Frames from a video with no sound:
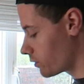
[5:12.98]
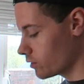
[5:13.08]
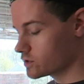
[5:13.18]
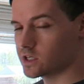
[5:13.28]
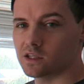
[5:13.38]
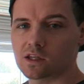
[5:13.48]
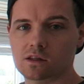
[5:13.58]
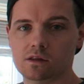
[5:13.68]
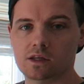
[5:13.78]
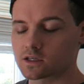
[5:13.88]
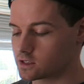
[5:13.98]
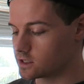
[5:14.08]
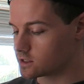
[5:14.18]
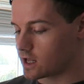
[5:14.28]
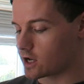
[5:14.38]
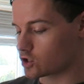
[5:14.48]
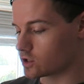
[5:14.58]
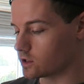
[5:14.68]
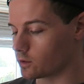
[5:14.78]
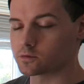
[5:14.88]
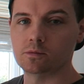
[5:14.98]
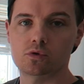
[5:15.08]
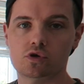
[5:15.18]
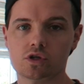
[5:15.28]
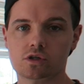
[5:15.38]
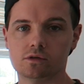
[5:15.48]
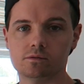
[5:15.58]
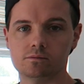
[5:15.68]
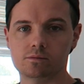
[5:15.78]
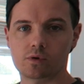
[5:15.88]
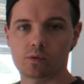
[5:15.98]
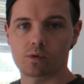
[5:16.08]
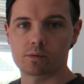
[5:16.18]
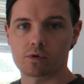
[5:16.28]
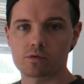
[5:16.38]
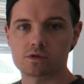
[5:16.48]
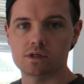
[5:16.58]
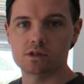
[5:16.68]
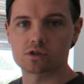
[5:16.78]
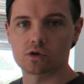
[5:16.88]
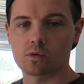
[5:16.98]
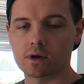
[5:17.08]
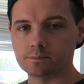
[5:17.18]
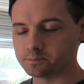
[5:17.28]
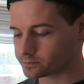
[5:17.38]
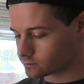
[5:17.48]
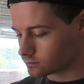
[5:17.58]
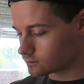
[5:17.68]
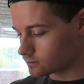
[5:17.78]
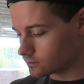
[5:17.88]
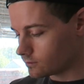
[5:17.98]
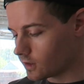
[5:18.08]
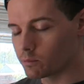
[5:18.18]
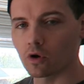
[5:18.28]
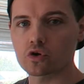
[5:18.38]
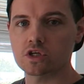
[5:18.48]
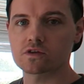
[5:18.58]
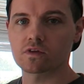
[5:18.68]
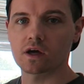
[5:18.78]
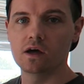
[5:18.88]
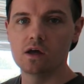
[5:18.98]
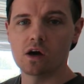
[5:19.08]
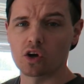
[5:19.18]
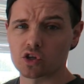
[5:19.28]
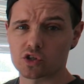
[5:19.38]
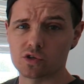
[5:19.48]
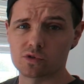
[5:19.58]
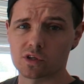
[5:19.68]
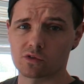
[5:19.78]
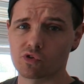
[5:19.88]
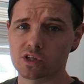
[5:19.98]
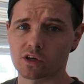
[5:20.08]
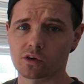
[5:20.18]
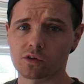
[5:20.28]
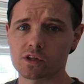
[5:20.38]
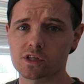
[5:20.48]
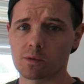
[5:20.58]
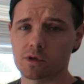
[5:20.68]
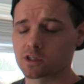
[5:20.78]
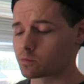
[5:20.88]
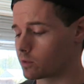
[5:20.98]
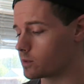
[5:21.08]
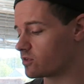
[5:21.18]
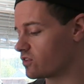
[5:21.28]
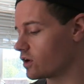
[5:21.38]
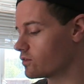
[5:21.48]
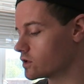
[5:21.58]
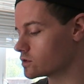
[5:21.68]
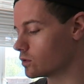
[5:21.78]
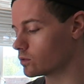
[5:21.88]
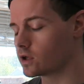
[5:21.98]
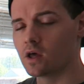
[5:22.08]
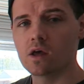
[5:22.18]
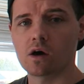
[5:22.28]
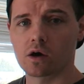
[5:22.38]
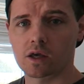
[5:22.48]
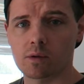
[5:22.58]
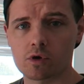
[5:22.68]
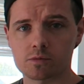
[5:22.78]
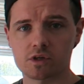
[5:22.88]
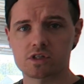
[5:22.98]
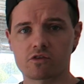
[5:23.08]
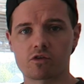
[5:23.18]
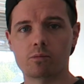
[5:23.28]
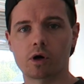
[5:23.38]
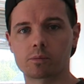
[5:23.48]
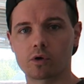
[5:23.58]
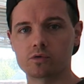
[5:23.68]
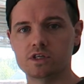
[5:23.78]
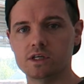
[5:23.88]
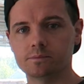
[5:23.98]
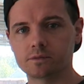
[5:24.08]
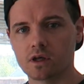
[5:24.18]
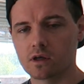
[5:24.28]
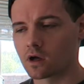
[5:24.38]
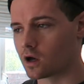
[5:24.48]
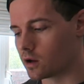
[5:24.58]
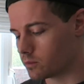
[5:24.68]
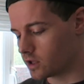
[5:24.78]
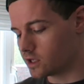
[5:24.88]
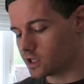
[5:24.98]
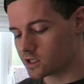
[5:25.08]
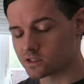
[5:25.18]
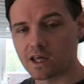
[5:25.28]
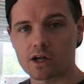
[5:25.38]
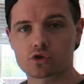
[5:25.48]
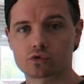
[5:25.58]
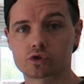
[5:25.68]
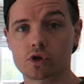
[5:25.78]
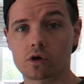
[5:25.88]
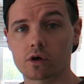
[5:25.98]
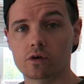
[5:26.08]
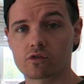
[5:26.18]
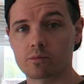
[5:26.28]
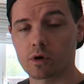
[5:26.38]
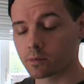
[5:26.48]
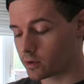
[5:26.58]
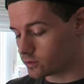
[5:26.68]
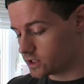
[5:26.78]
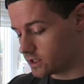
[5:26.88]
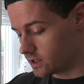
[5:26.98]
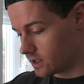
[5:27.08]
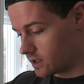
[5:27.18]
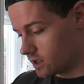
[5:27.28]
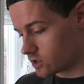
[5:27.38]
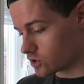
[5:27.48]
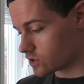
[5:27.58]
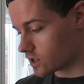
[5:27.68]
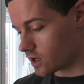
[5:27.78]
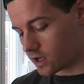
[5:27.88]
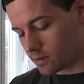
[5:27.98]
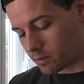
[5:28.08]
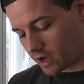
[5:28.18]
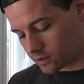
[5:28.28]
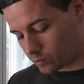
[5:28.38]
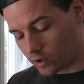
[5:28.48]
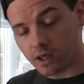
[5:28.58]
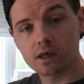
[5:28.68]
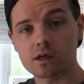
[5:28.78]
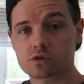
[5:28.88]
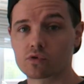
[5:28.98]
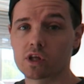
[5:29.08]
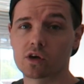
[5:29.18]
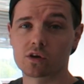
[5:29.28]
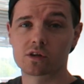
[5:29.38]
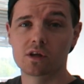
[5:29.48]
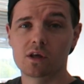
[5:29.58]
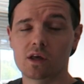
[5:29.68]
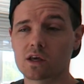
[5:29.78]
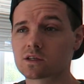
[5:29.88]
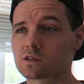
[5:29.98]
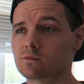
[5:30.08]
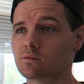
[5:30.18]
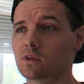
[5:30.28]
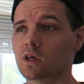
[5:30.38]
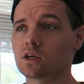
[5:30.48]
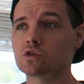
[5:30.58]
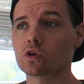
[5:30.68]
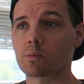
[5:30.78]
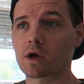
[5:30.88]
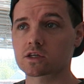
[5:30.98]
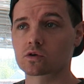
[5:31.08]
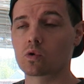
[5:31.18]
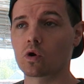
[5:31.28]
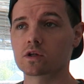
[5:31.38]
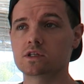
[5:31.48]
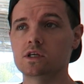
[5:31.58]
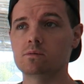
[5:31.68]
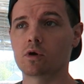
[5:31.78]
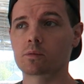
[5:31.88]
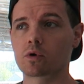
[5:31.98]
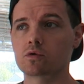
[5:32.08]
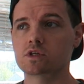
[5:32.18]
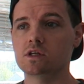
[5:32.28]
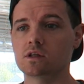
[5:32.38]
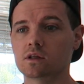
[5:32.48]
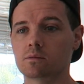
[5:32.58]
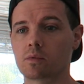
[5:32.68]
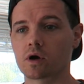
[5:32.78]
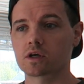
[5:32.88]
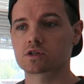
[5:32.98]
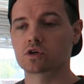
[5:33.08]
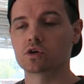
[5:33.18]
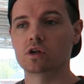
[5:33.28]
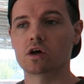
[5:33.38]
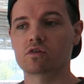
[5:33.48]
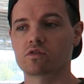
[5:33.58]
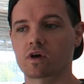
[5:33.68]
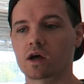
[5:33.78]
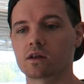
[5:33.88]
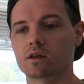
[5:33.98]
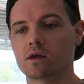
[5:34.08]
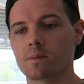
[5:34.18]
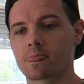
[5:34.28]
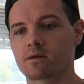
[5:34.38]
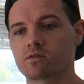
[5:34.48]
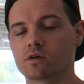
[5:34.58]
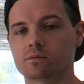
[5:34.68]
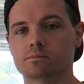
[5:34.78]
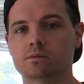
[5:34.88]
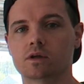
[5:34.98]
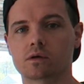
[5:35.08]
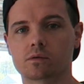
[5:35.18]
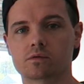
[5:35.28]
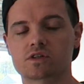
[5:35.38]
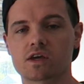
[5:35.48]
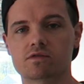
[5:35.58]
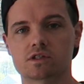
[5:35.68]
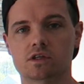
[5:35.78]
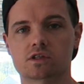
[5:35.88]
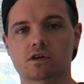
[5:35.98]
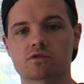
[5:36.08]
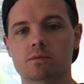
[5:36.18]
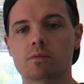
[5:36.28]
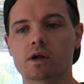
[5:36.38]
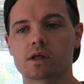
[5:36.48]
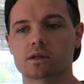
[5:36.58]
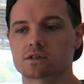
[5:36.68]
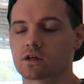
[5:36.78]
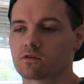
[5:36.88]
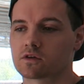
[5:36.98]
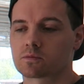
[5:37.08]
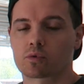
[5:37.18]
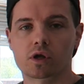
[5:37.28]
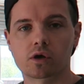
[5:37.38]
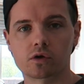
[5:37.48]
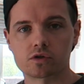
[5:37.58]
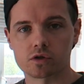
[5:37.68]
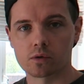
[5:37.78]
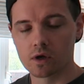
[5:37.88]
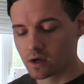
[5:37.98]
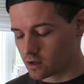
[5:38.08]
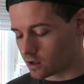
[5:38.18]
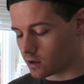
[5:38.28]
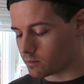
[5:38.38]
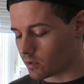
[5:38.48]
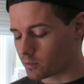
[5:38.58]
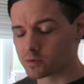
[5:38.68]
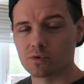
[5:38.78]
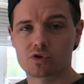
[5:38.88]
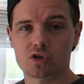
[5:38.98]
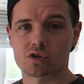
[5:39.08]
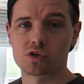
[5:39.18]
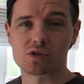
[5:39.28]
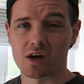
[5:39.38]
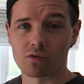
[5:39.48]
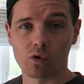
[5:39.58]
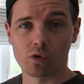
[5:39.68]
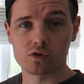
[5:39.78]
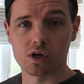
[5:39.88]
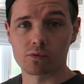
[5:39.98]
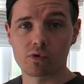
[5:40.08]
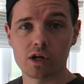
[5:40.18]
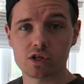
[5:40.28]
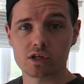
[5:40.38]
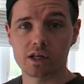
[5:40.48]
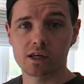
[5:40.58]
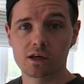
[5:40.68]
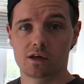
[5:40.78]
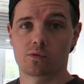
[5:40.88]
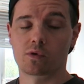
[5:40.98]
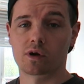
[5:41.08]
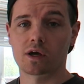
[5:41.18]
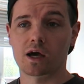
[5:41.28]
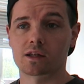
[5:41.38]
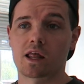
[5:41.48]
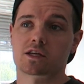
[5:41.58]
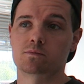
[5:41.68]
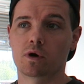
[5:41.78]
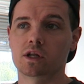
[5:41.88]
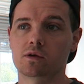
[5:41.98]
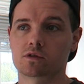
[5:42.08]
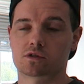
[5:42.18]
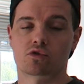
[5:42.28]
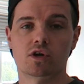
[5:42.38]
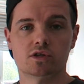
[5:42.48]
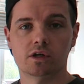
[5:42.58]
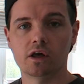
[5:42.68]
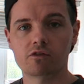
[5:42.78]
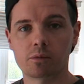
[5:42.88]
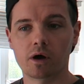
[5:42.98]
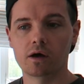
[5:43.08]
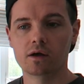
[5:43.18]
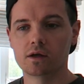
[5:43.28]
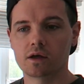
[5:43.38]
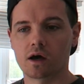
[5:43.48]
protein. This isn't actually Optimum Nutrition whey protein, so apologies for that. I just used to recycle the tub. This is probably about 5 years old. I get most of my stuff from Myprotein. In here is natural chocolate from Myprotein. It's just Impact Whey. It's really good. It's not the best of quality Myprotein, but it's good enough, and for saving yourself some money and stuff, it's pretty good. So Optimum Nutrition I used to have all the time religiously when I had less money, strangely enough, but